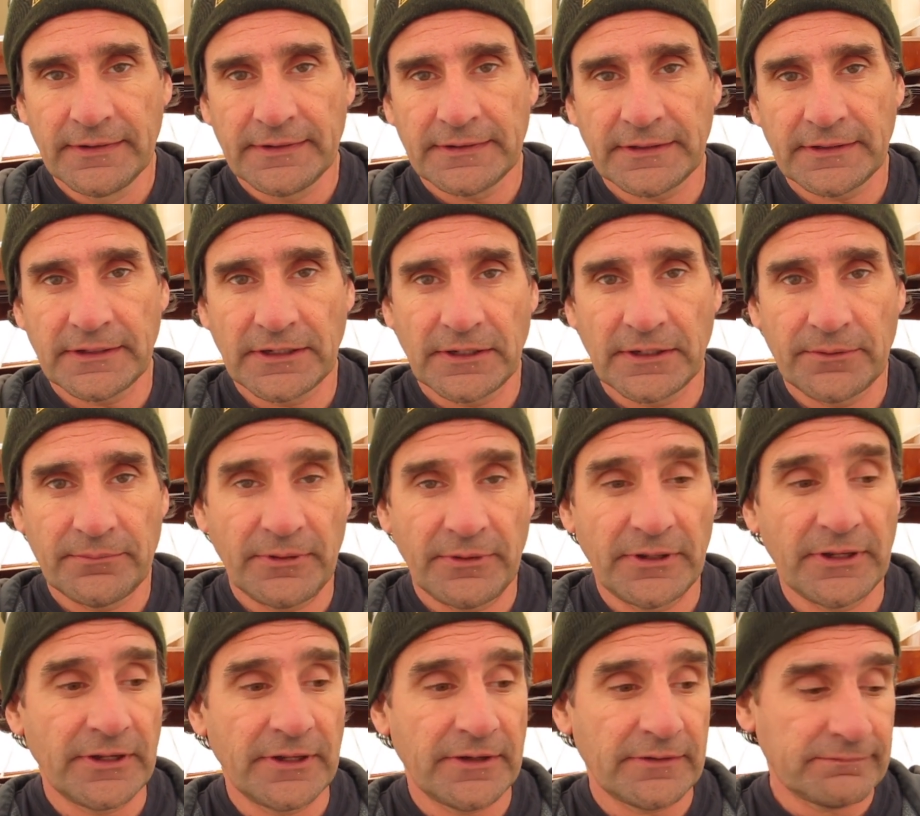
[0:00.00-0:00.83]
Um,
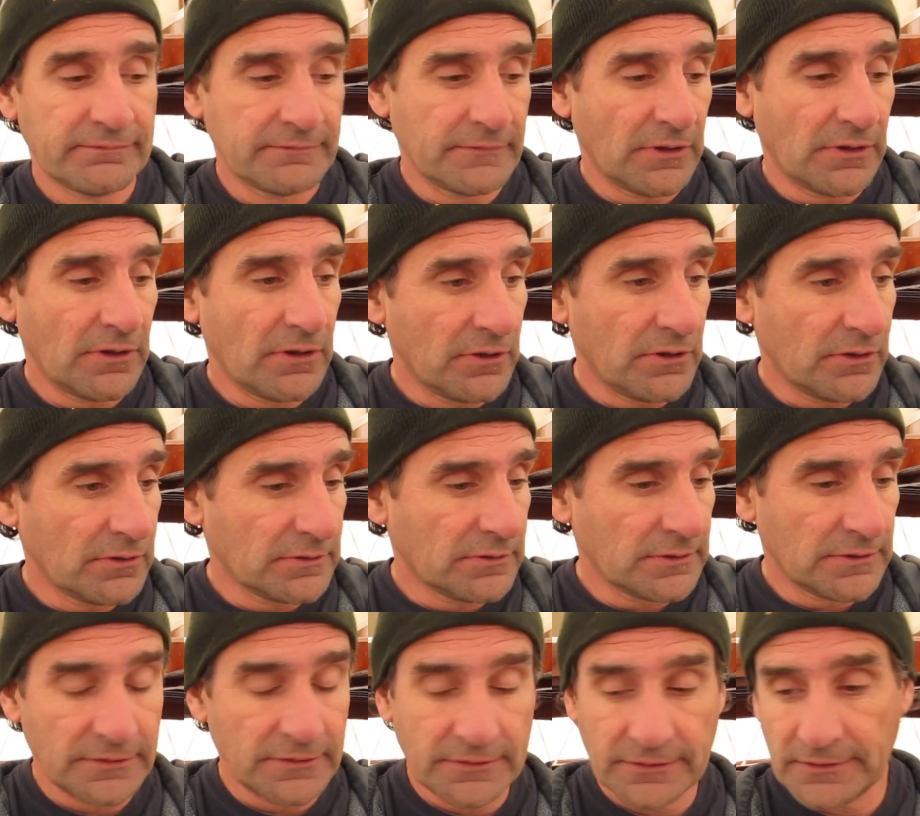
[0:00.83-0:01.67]
and it all
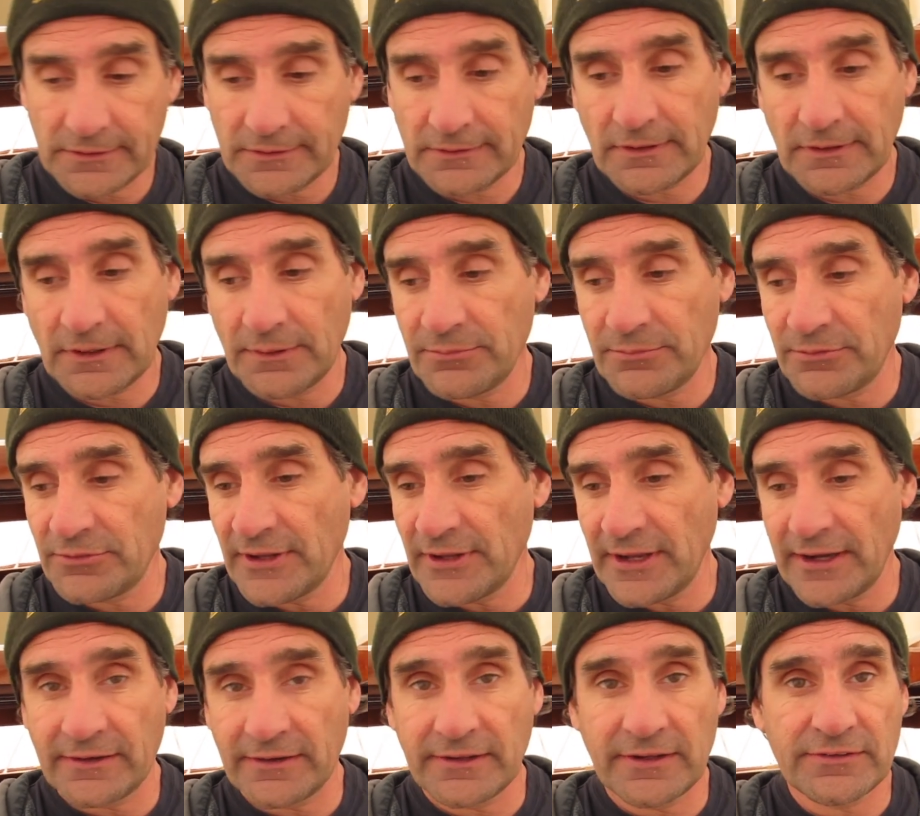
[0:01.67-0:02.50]
comes
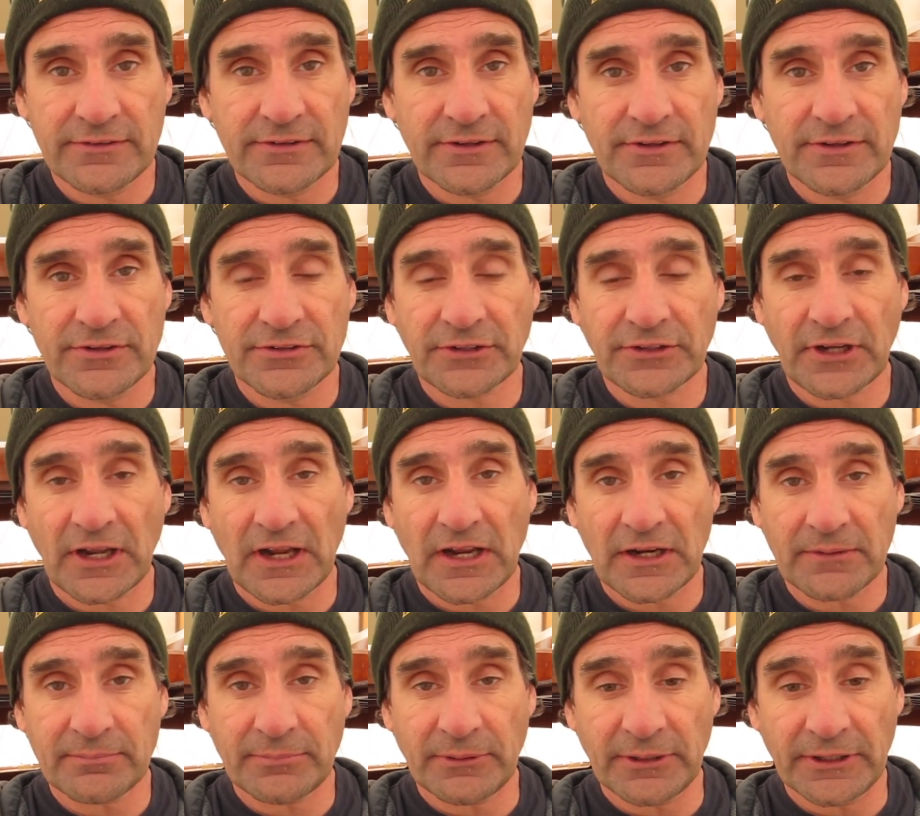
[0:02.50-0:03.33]
down into this
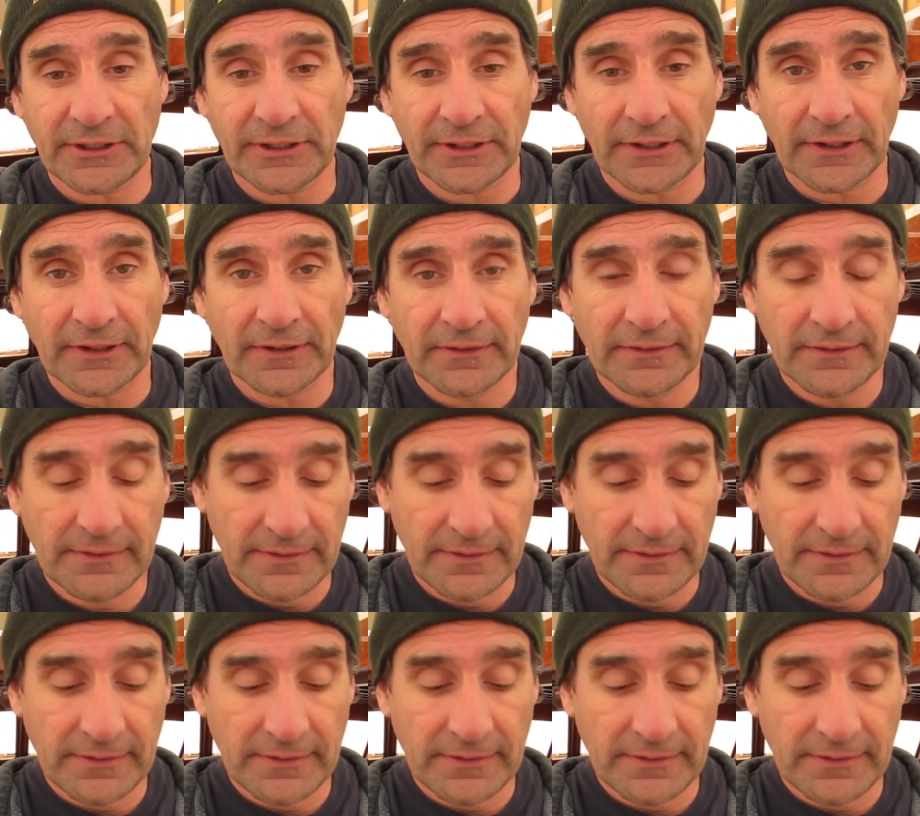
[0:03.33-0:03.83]
cockpit here.